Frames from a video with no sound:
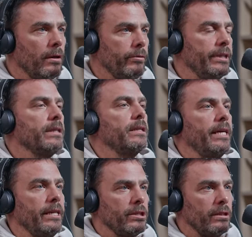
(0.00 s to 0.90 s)

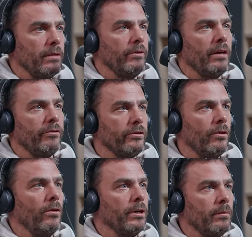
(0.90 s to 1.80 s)
reincarnation and we have a
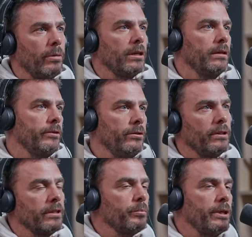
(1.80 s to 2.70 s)
soul and a body and we do
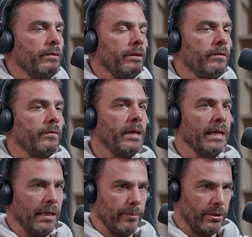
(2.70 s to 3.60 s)
an experience.
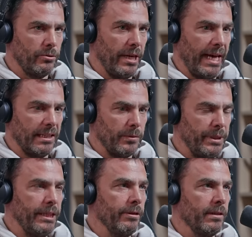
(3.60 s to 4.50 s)
But to
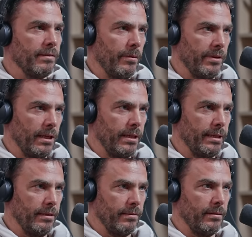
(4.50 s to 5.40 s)
experience something
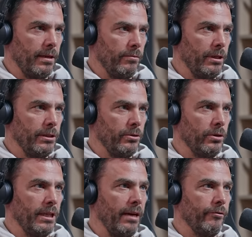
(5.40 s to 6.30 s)
like this, I really
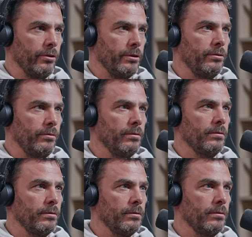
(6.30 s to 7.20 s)
took the effort to
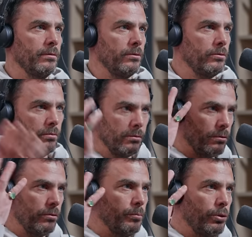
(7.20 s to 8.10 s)
to
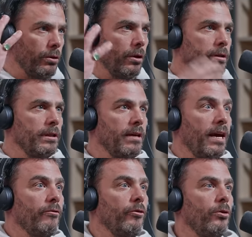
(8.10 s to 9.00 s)
to put on these
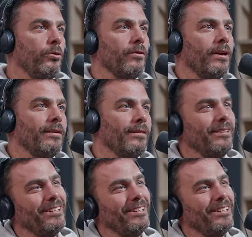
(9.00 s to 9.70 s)
headphones and